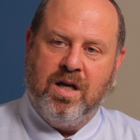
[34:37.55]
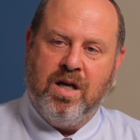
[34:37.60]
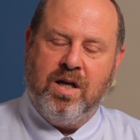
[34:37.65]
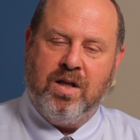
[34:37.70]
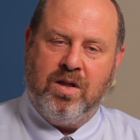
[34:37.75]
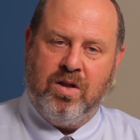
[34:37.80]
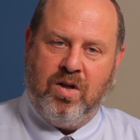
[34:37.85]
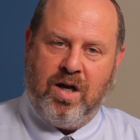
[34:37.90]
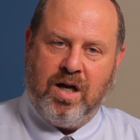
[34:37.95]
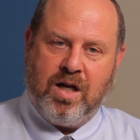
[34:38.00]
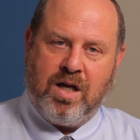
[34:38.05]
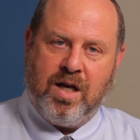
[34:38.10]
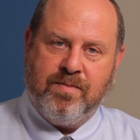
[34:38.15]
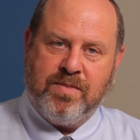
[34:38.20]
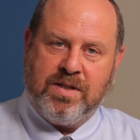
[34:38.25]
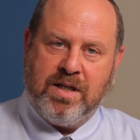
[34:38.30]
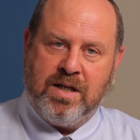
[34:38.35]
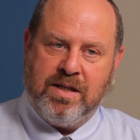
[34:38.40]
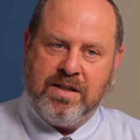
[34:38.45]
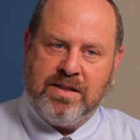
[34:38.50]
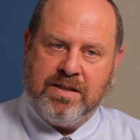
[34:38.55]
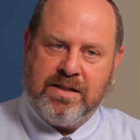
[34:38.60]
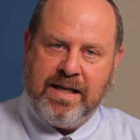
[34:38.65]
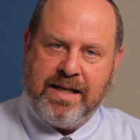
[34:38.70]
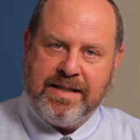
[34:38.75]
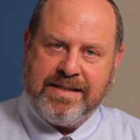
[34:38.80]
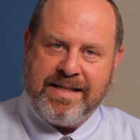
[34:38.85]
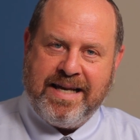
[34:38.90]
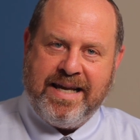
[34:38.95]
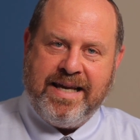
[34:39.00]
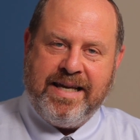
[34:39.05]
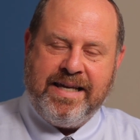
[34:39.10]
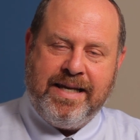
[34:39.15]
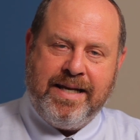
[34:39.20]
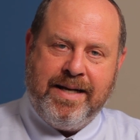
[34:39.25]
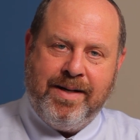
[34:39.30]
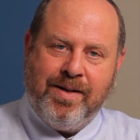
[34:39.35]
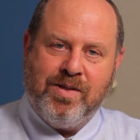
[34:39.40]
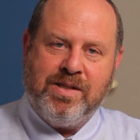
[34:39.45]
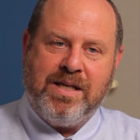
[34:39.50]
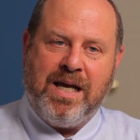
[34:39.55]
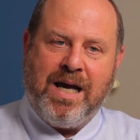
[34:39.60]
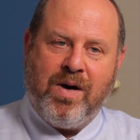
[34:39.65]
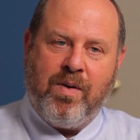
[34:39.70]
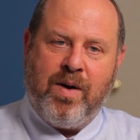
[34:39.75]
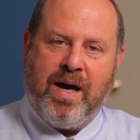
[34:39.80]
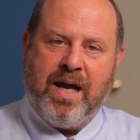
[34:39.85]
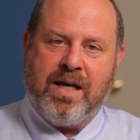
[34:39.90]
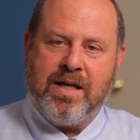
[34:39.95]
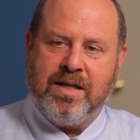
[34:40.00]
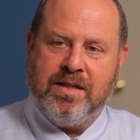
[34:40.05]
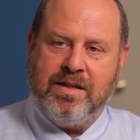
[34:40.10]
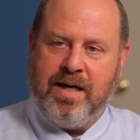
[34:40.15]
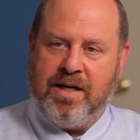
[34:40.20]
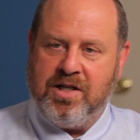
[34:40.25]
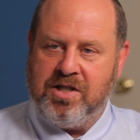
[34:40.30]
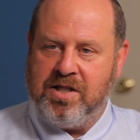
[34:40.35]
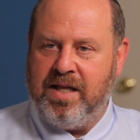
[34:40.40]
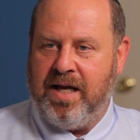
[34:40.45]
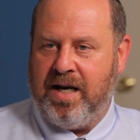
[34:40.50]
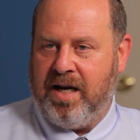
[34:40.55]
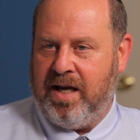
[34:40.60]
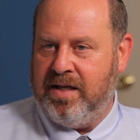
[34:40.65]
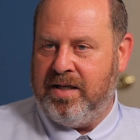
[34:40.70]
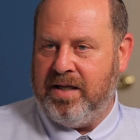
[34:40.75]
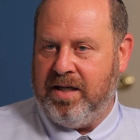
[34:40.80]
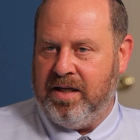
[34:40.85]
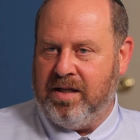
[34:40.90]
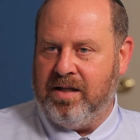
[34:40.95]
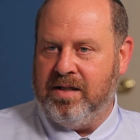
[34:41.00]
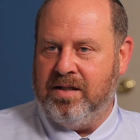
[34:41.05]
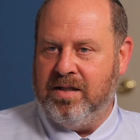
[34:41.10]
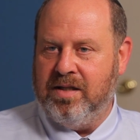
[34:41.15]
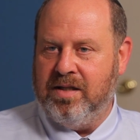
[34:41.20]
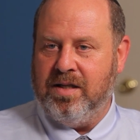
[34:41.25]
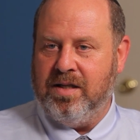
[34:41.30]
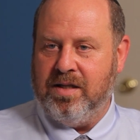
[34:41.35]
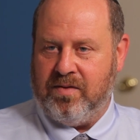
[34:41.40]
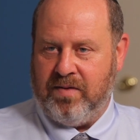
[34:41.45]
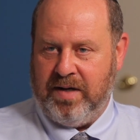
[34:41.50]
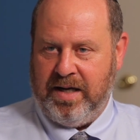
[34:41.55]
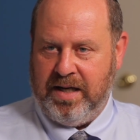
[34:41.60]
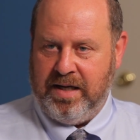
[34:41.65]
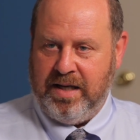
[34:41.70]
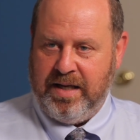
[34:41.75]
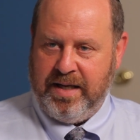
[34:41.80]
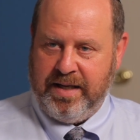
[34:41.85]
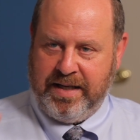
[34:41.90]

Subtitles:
Mm. Law comes in and says, here's how I can touch that ideal, right?